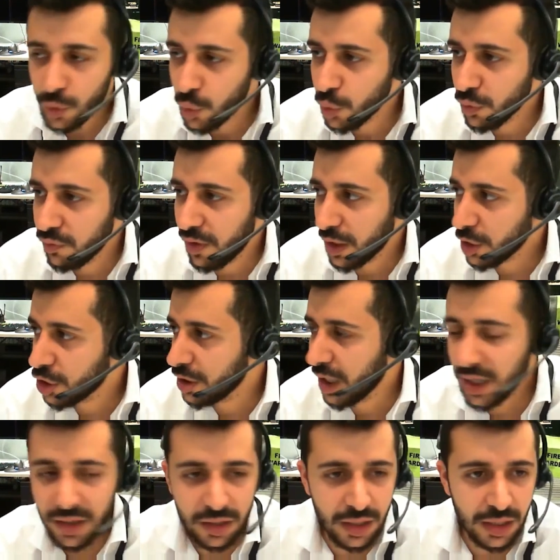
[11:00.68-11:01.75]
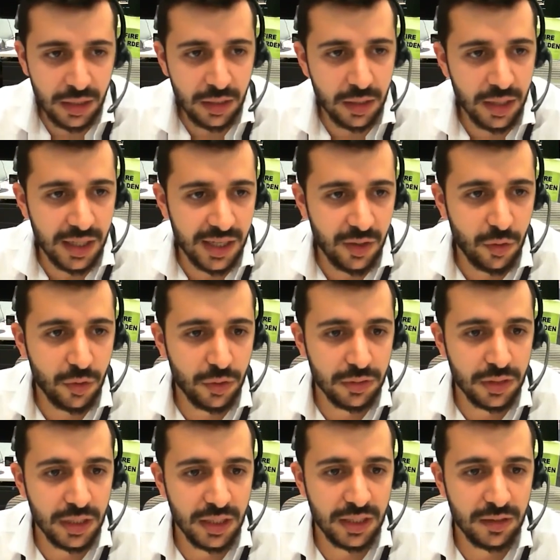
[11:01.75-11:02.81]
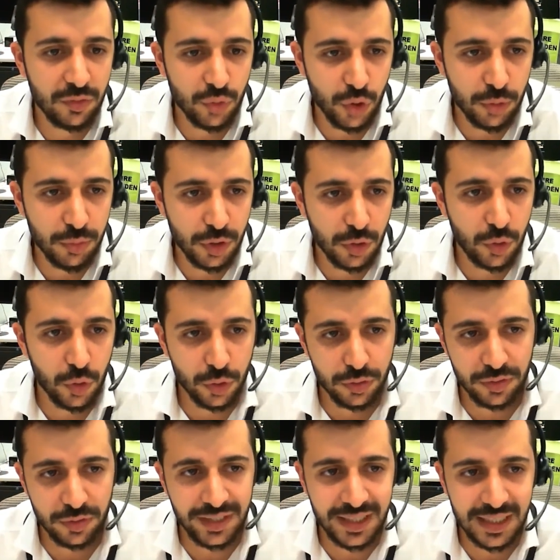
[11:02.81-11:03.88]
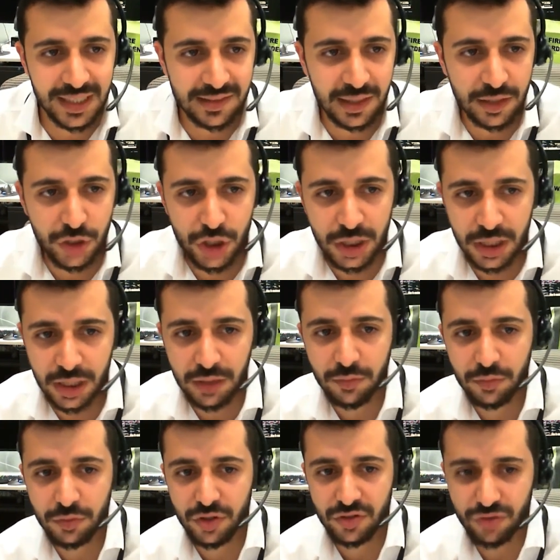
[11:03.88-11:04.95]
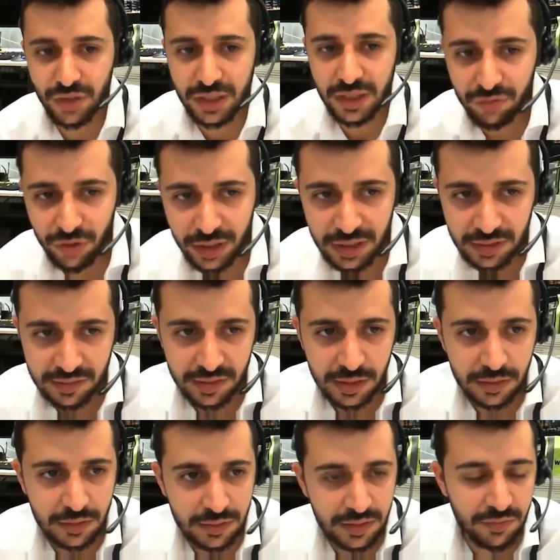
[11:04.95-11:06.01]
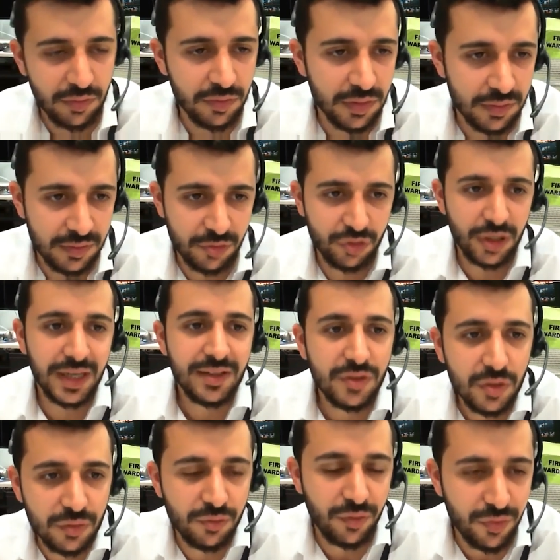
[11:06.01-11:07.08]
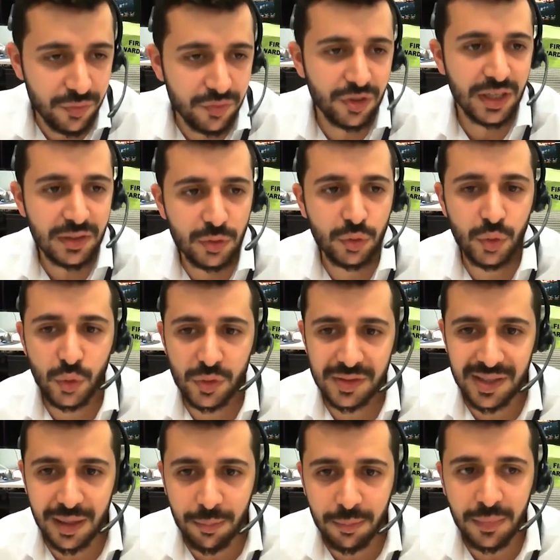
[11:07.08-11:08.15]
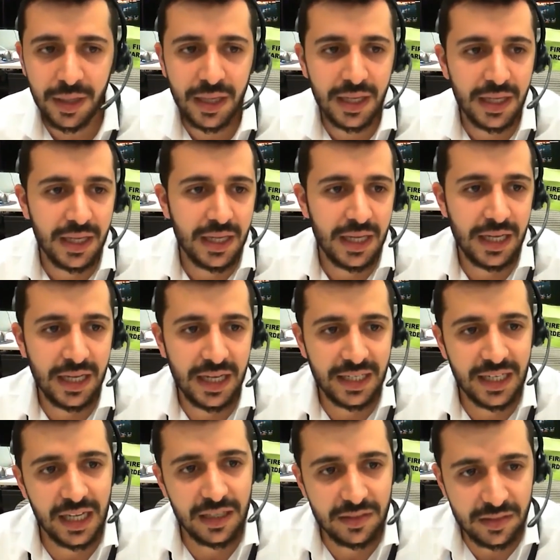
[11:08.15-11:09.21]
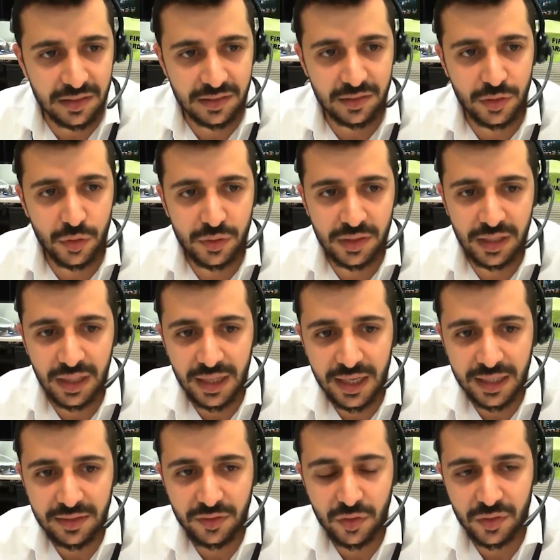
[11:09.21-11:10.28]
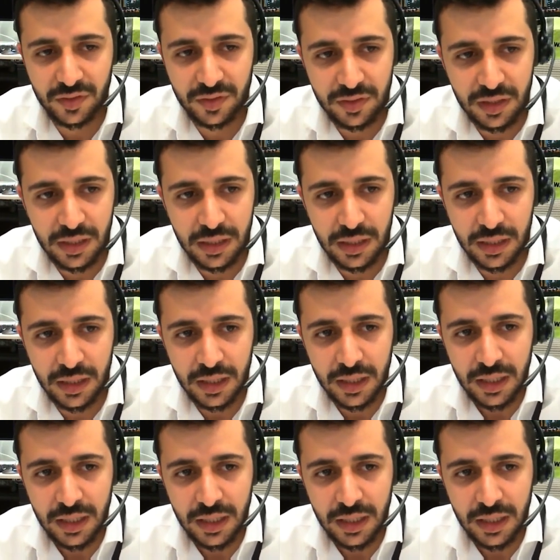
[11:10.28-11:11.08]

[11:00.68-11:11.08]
cool function, I think, on the terminal called TSIG, which is trading signals, and we've tried to do some analysis using that to see